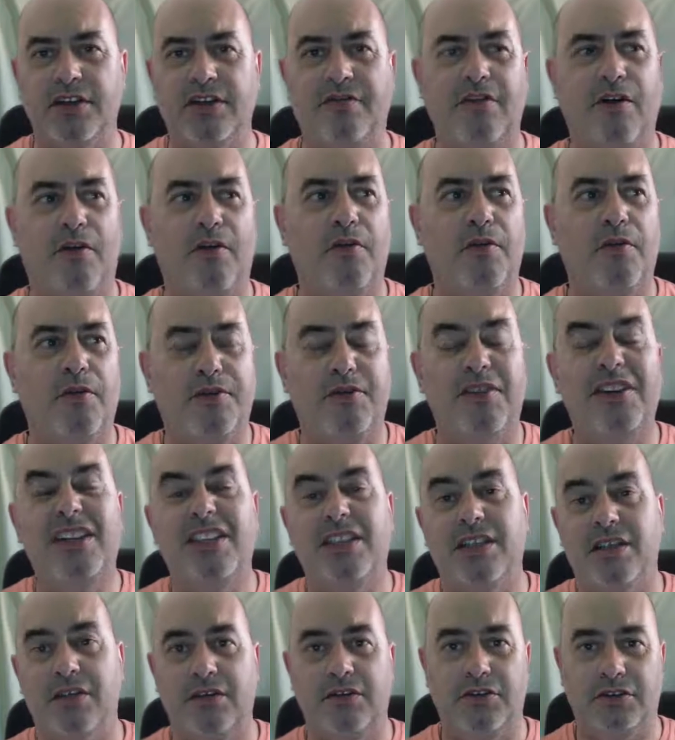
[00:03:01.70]
I've got 3
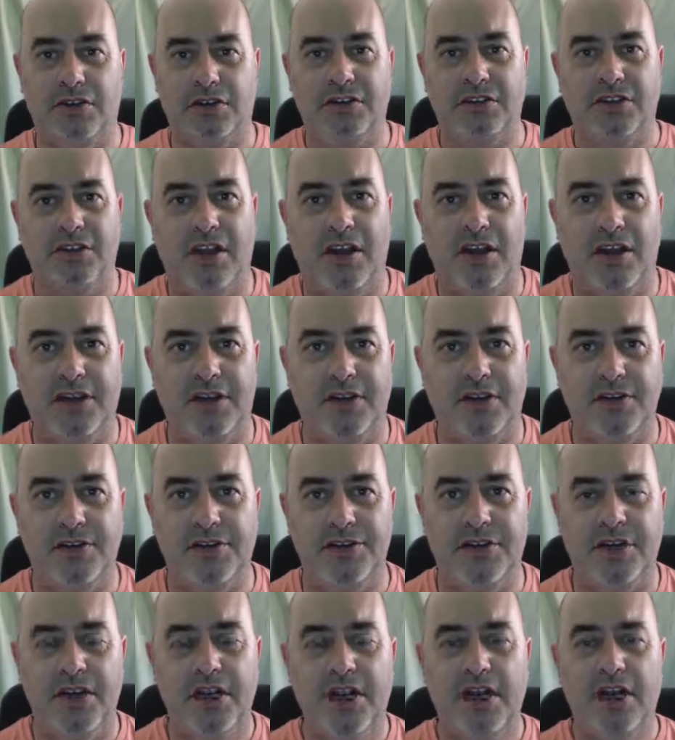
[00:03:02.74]
solutions that I
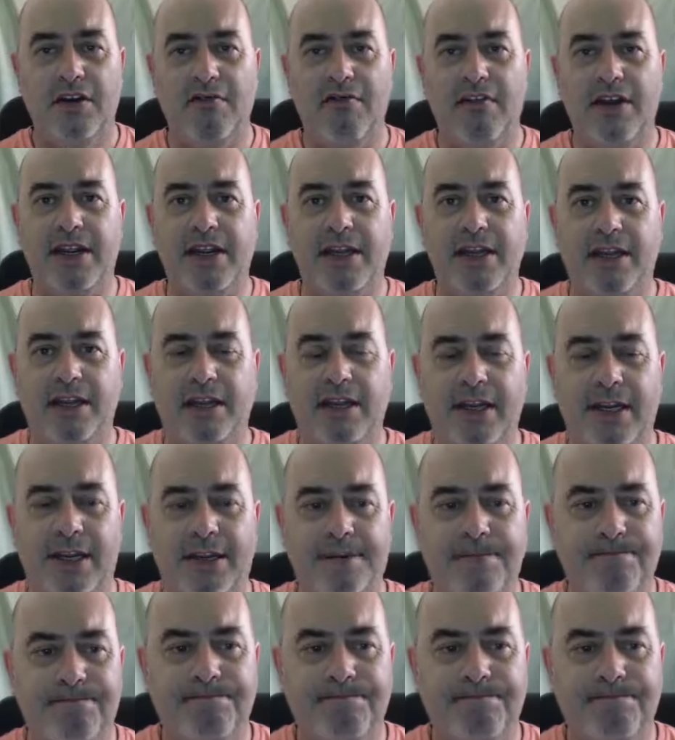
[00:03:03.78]
use regularly.